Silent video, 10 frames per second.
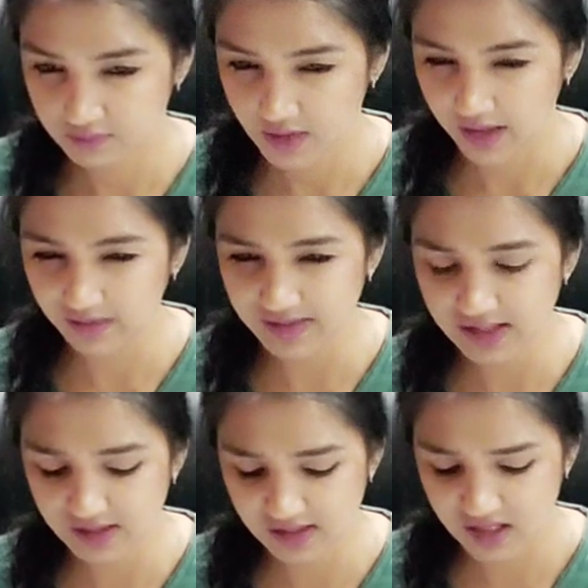There is a
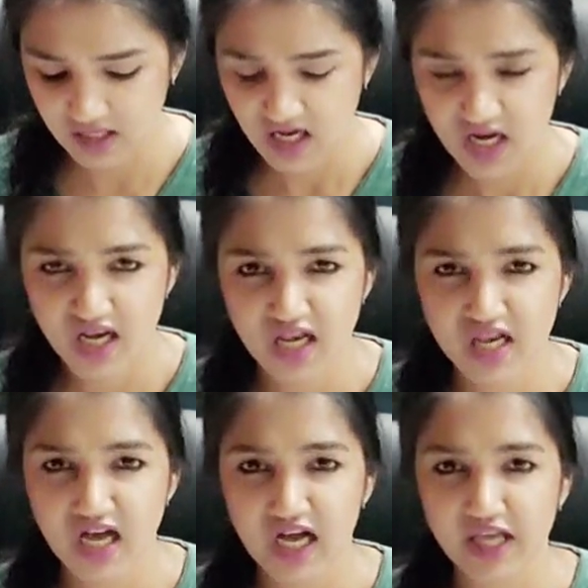
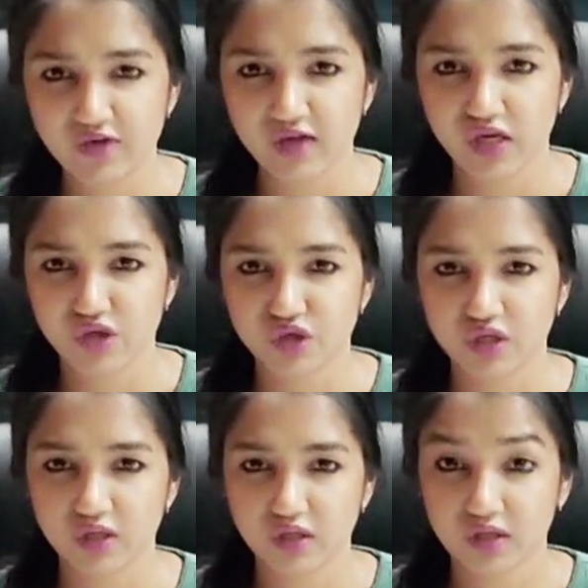Nayu
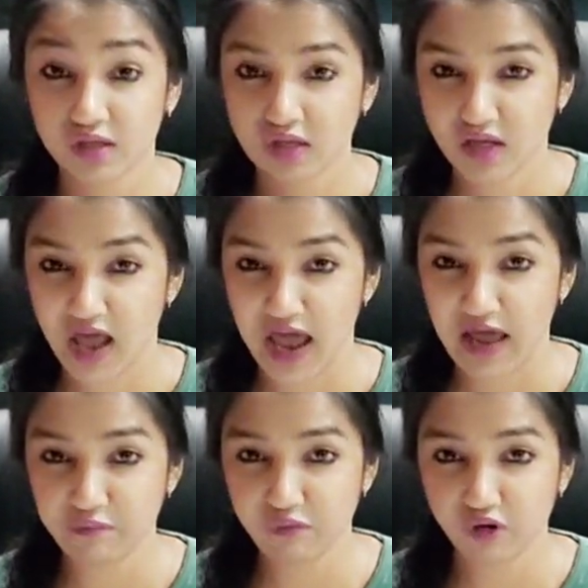energy.
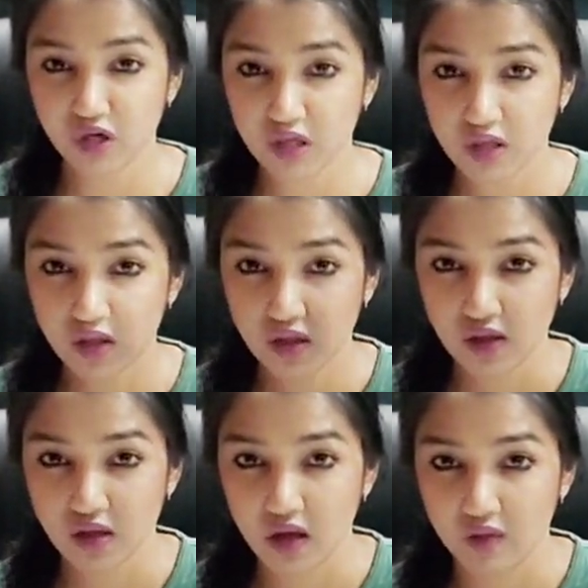Emperor,
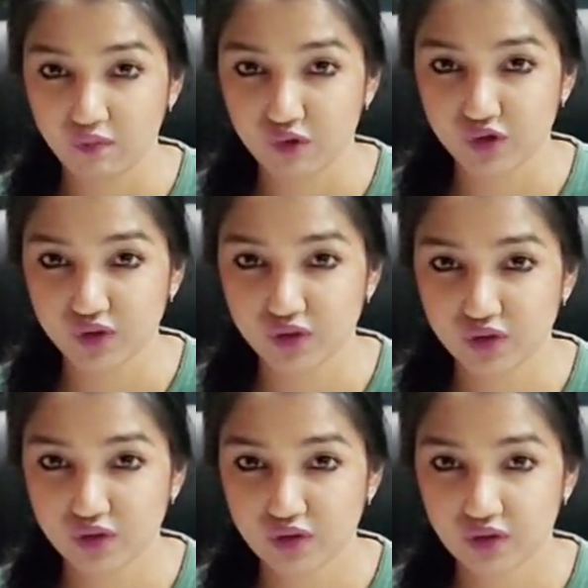
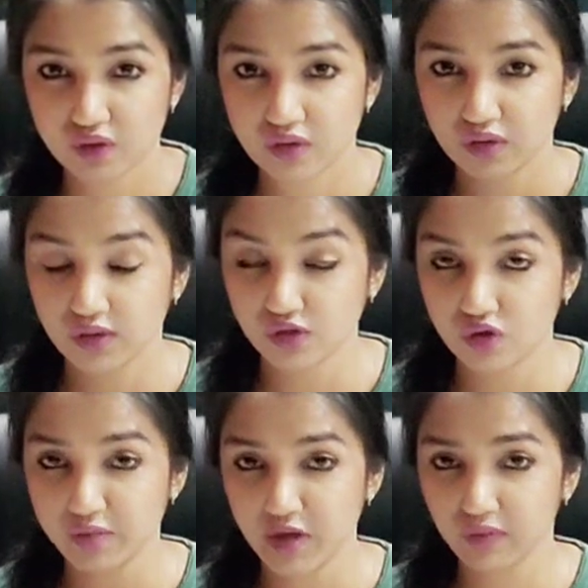Empress. This
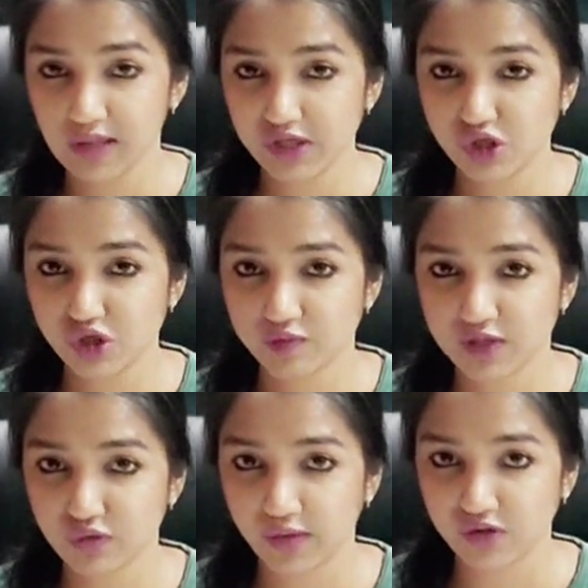could be a relationship
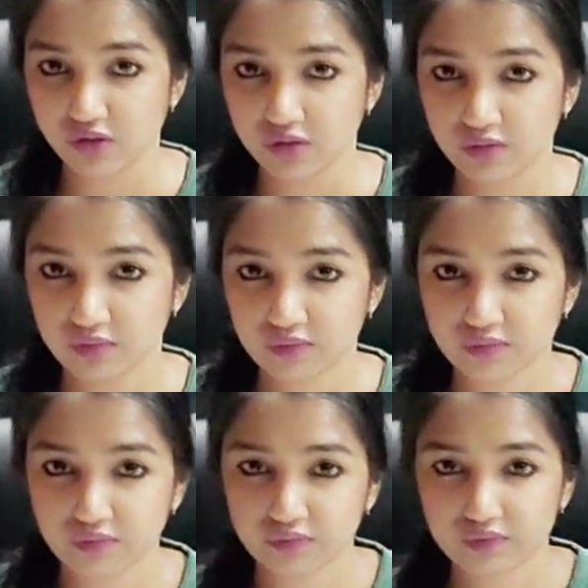situation.
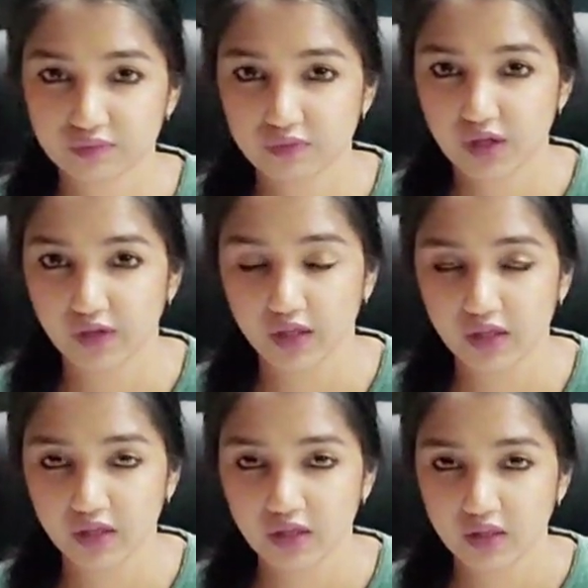
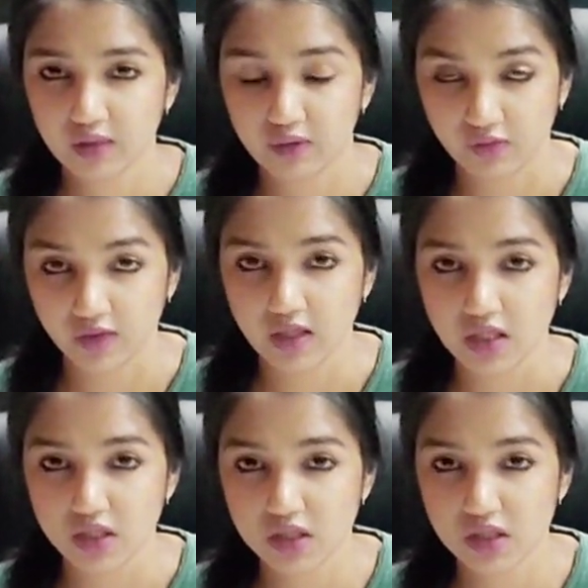Okay? Well,
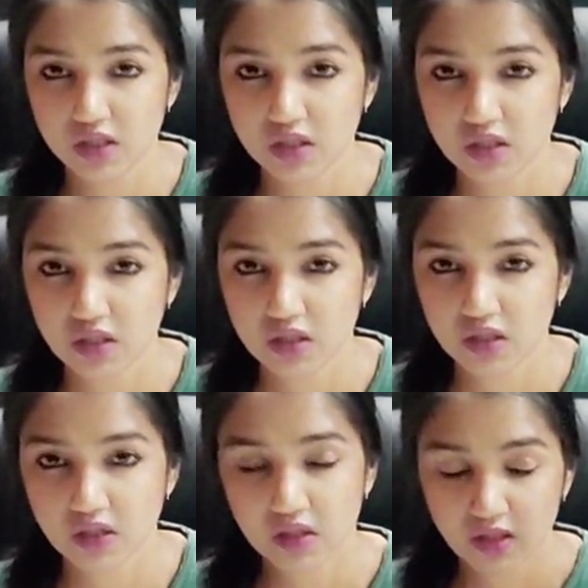thing is,
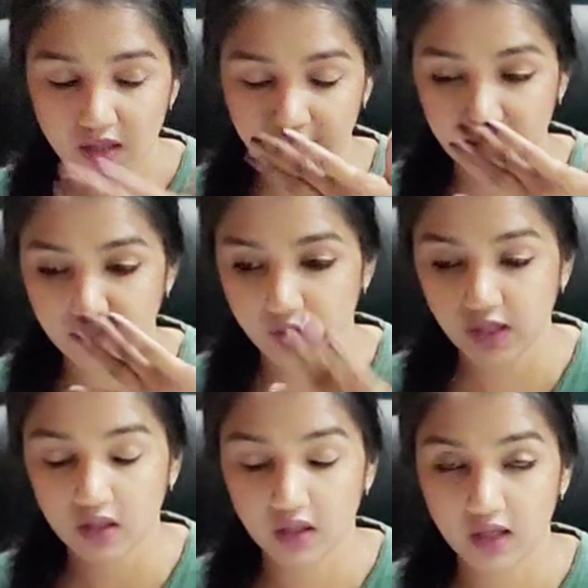again, when
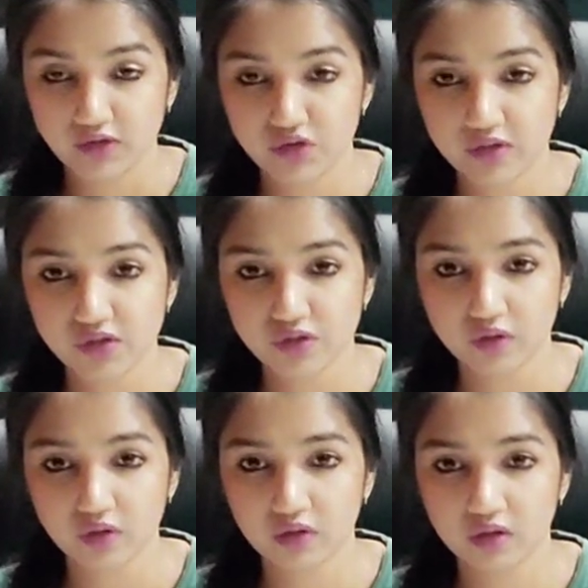I stressed
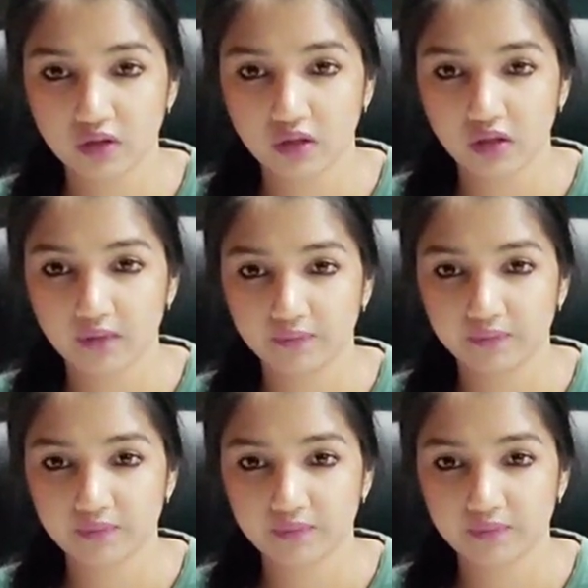on